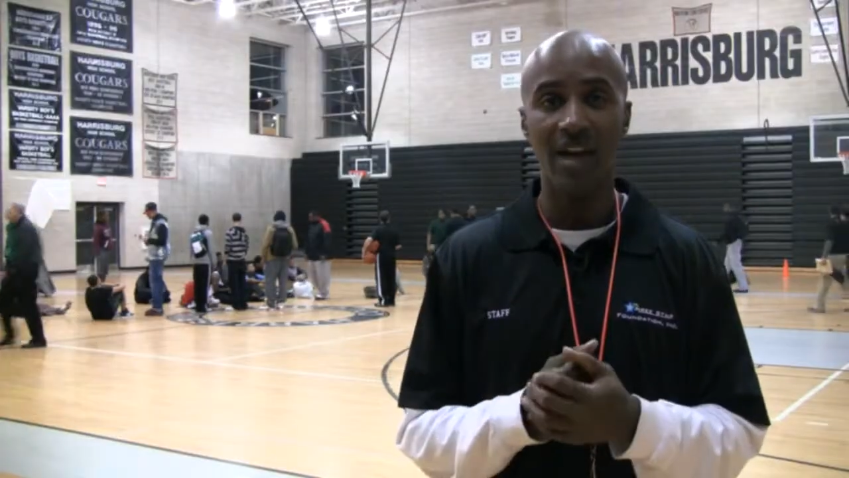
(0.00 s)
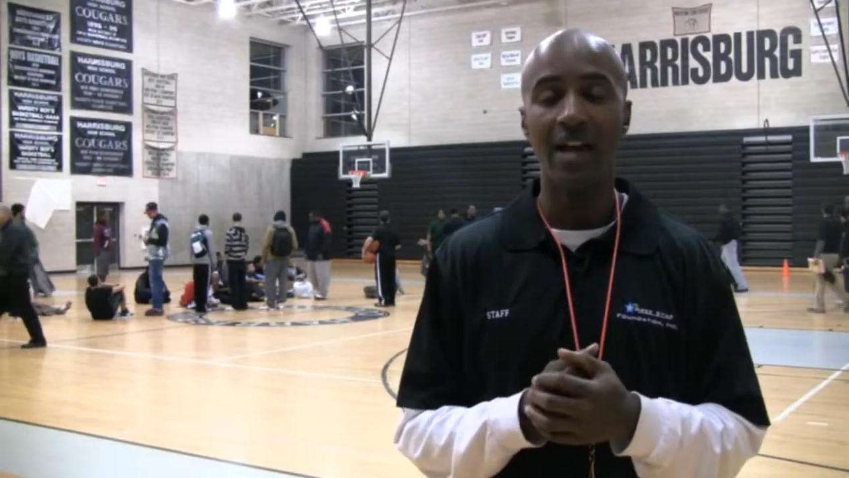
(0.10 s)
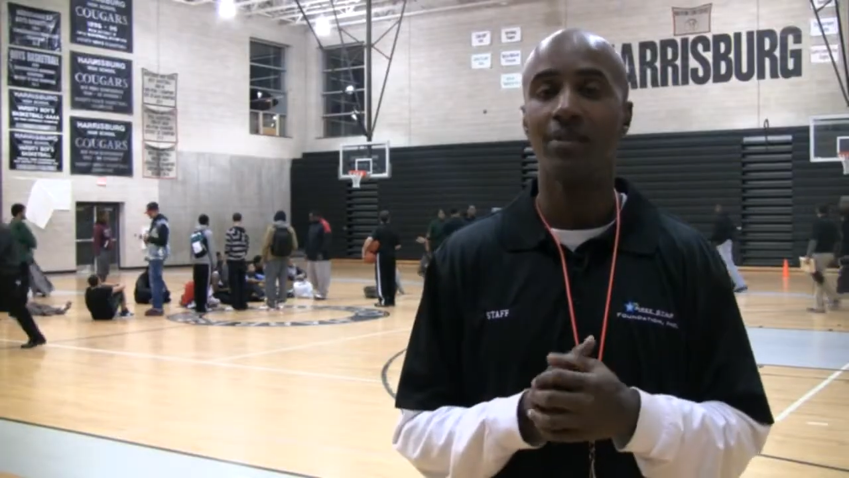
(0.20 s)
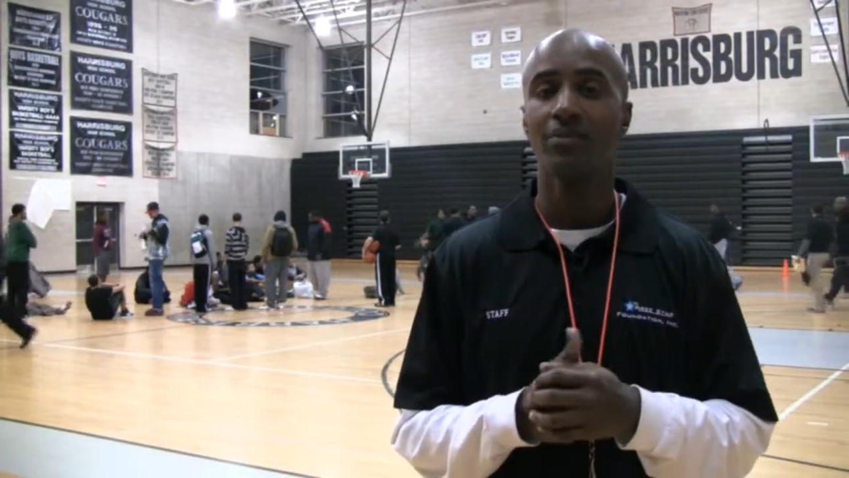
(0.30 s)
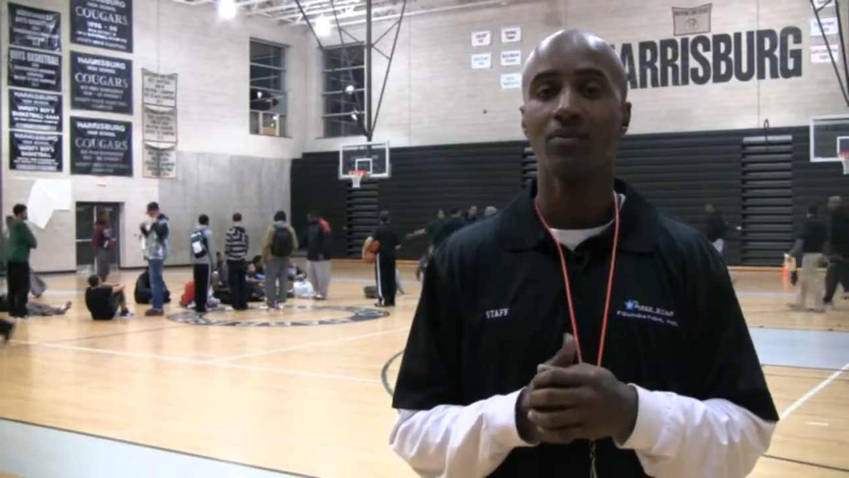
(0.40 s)

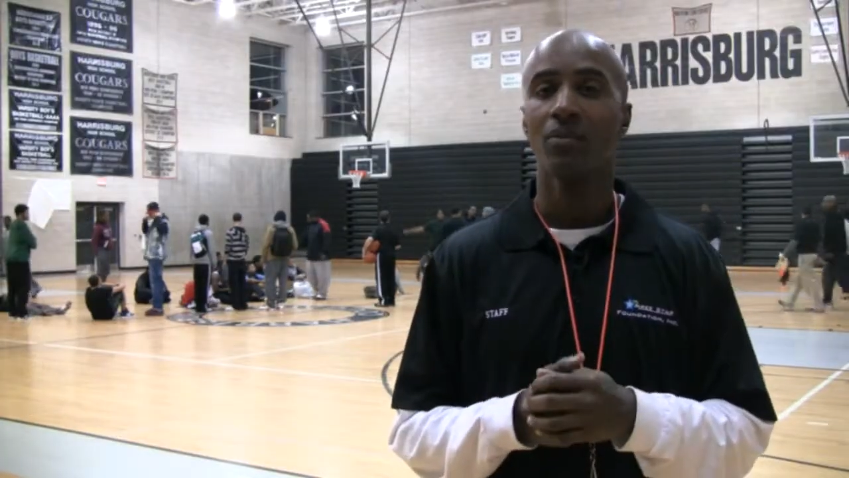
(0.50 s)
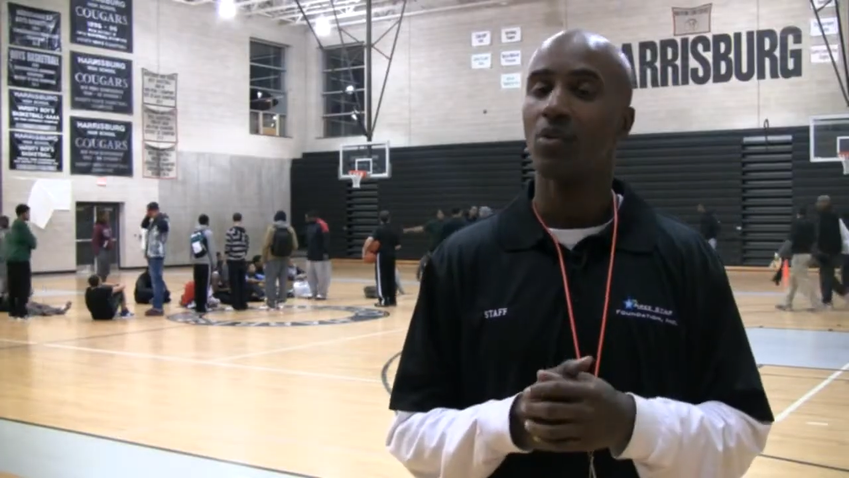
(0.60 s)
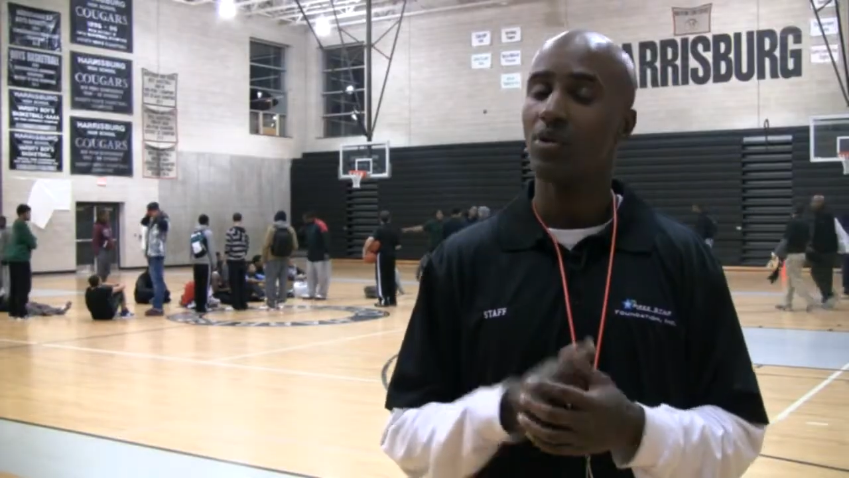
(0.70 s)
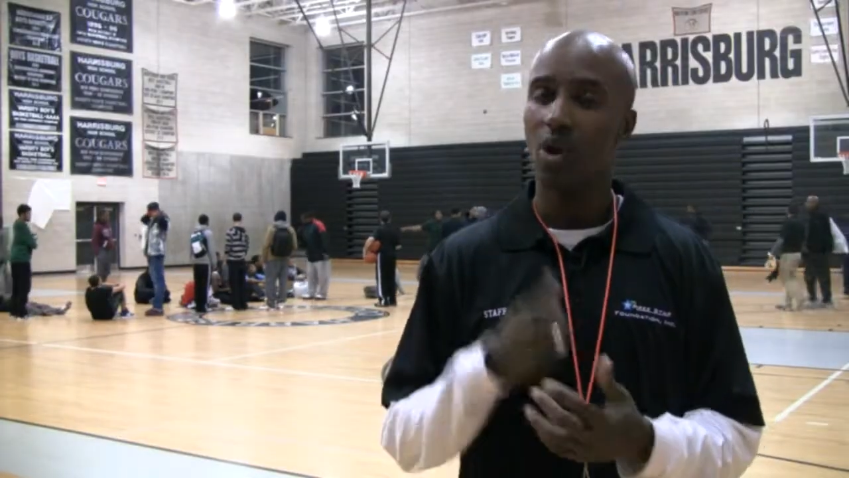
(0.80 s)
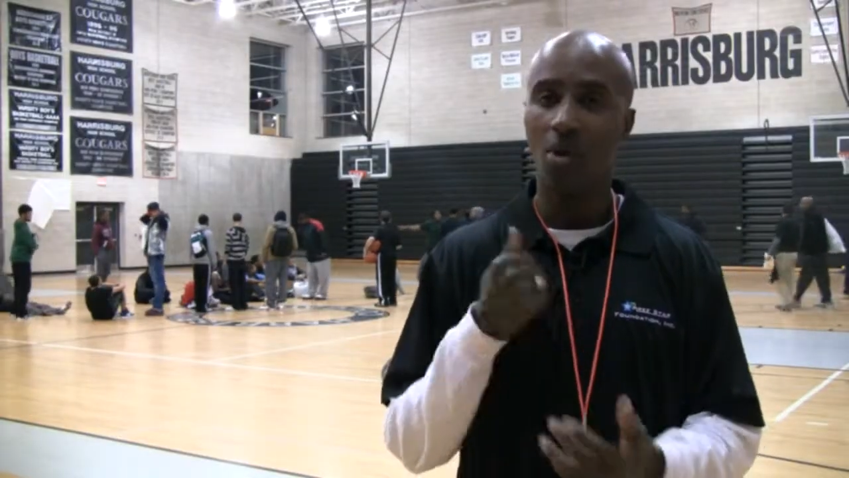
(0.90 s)
that
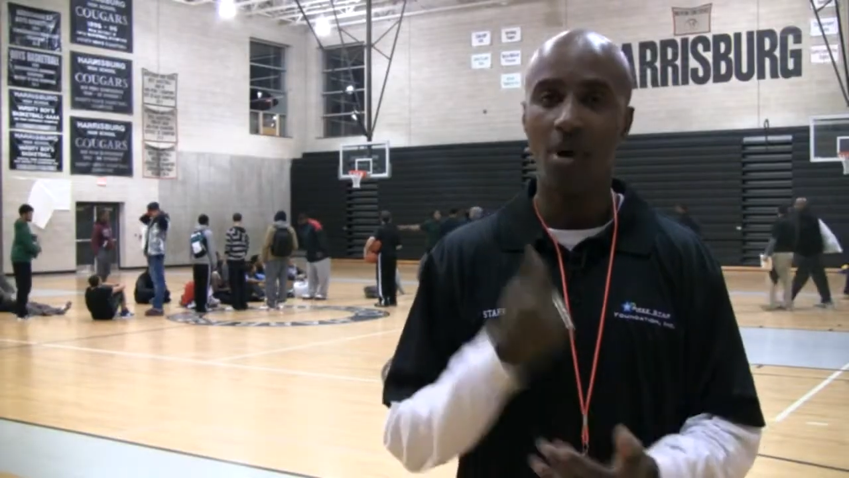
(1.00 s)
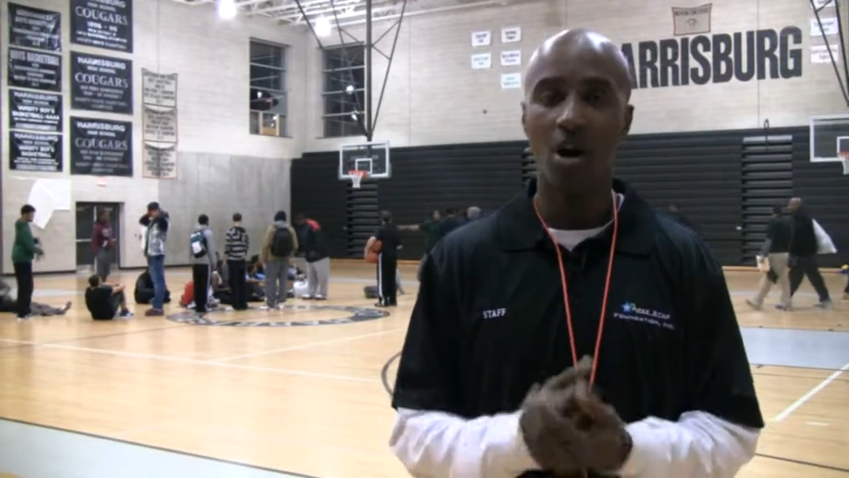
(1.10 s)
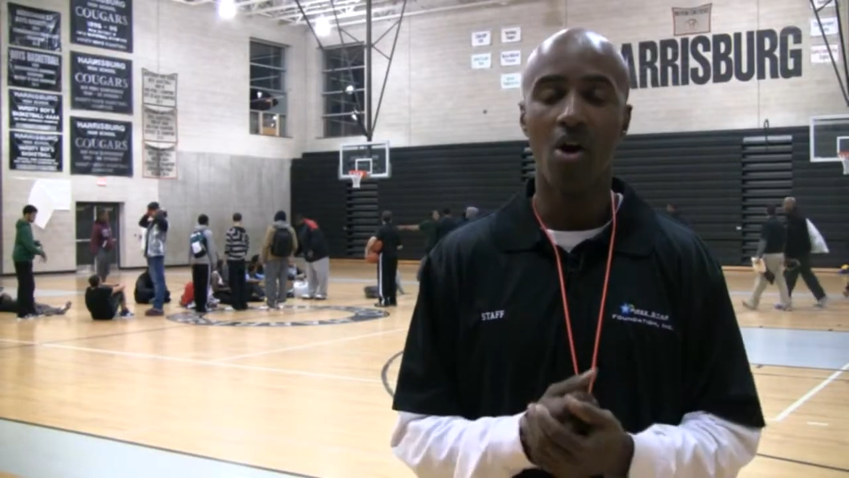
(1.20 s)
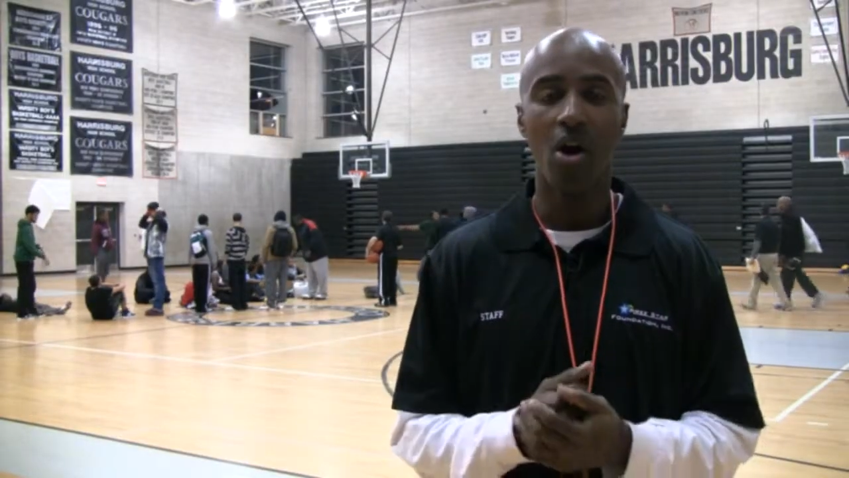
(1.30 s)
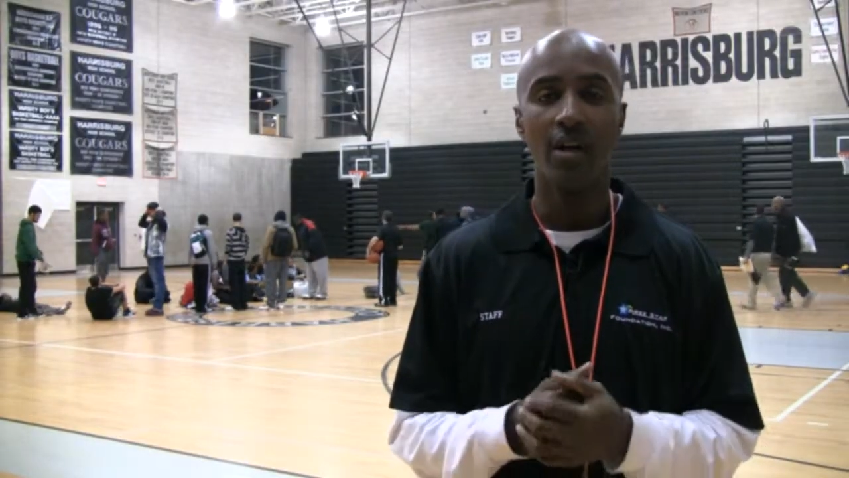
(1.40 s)
with all
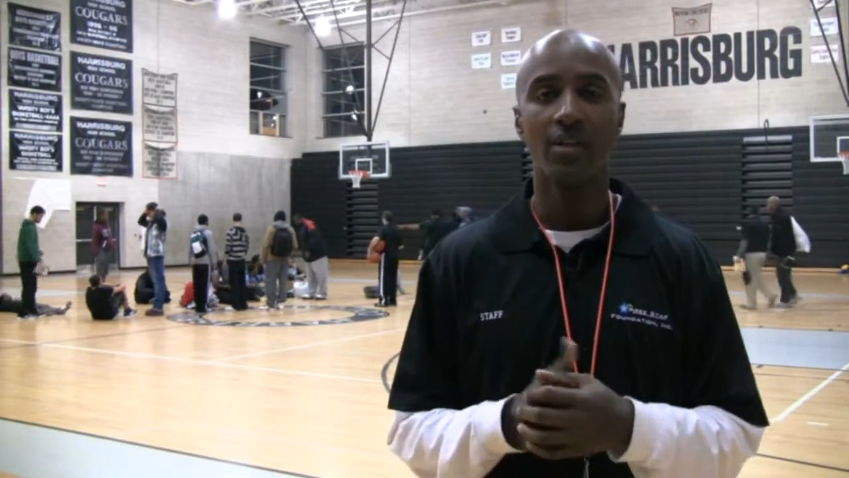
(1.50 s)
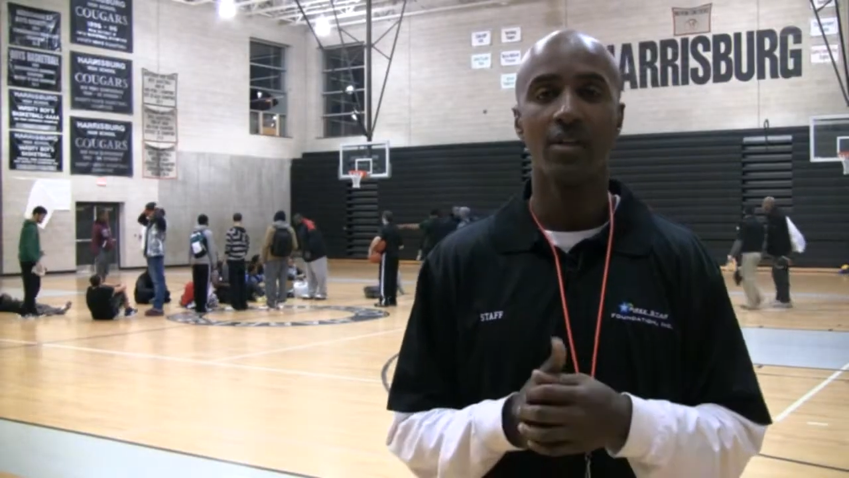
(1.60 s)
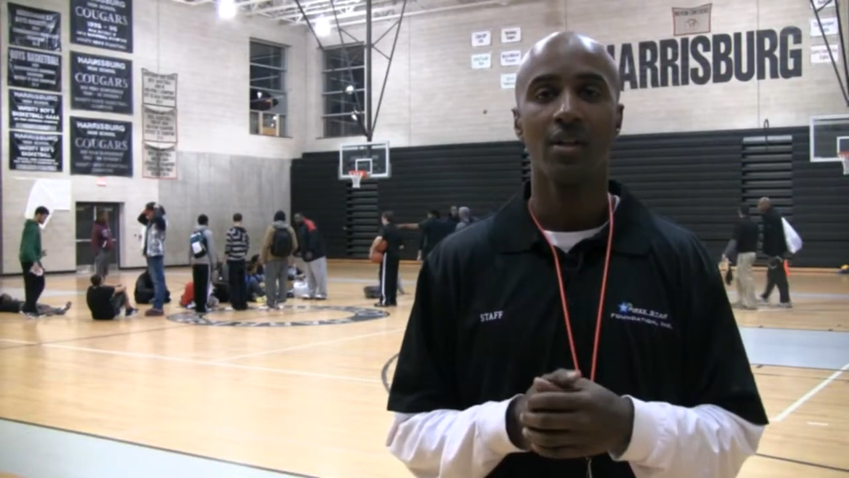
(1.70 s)
my heart,